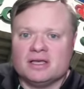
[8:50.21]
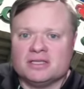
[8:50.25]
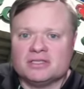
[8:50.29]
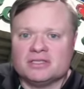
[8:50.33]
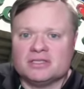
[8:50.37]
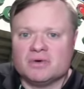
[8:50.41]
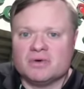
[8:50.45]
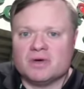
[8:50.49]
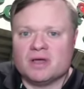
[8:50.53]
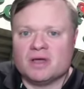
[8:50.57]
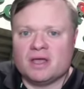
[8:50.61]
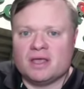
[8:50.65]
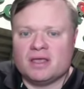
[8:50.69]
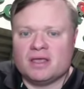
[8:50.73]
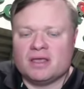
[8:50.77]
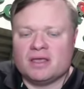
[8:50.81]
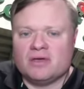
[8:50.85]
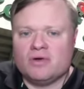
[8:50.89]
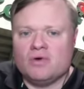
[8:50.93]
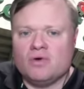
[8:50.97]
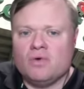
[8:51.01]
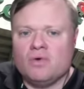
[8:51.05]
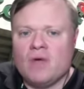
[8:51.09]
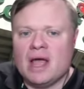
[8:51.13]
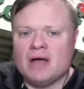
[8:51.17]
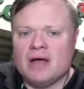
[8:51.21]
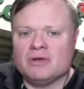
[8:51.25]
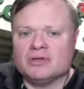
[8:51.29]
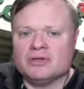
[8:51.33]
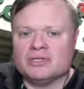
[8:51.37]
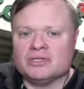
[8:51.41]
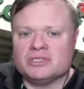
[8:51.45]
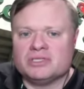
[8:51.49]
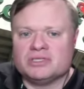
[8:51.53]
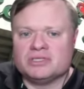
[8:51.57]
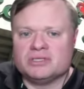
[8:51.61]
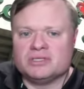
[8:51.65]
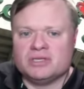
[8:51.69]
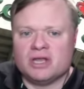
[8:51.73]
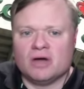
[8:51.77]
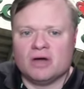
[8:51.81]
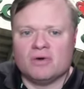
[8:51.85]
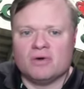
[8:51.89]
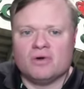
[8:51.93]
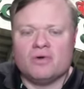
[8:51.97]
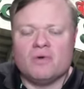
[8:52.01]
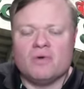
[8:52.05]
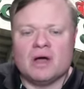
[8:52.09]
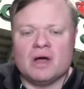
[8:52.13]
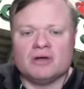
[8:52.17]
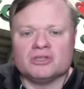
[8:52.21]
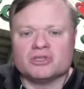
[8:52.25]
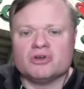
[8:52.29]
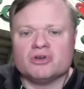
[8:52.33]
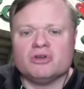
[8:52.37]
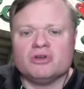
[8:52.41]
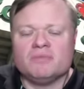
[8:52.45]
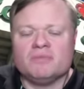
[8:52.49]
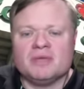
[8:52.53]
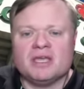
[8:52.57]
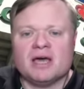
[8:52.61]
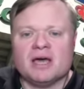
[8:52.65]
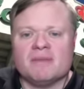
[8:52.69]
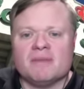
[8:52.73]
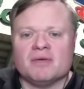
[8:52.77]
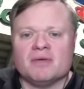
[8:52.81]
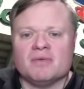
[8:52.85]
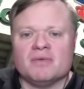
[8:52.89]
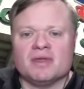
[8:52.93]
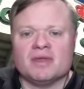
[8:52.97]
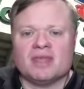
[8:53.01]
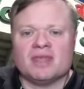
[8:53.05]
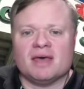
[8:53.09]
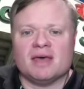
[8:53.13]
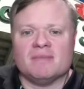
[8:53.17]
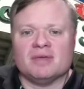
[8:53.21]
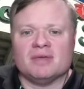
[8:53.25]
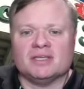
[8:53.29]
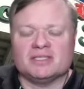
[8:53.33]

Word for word: So who else could be coming with them?